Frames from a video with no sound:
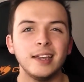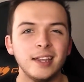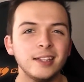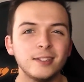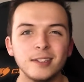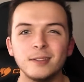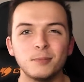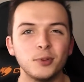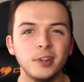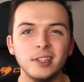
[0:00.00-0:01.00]
it's
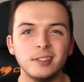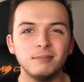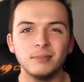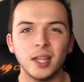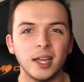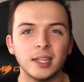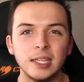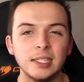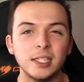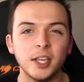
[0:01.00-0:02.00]
pretty like
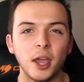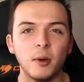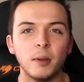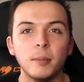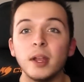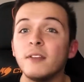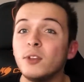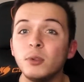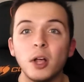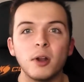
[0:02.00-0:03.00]
easy going. But
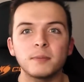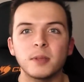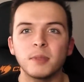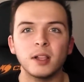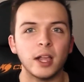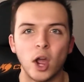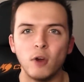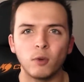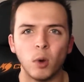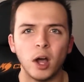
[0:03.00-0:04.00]
if you load up something like
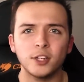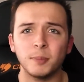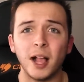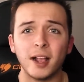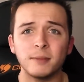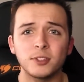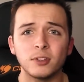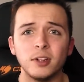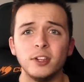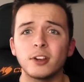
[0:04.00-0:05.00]
Overwatch, Black Ops
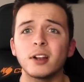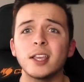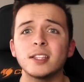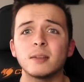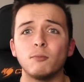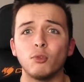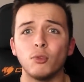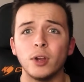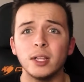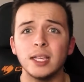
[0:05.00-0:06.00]
3, you're going to get some
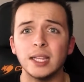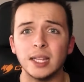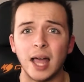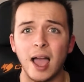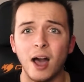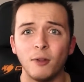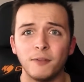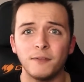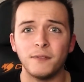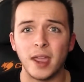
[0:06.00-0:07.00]
really
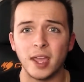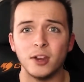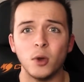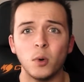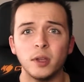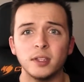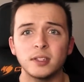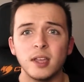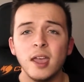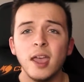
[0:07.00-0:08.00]
loud fan
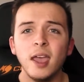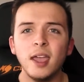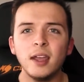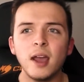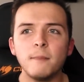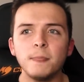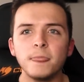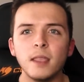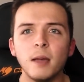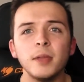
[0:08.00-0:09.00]
noise. And
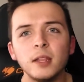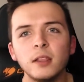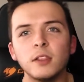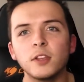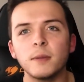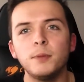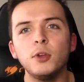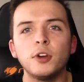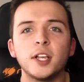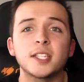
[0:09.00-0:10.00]
I mean, the
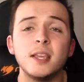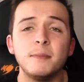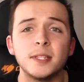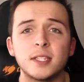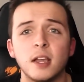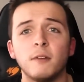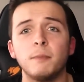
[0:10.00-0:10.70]
computer does keep itself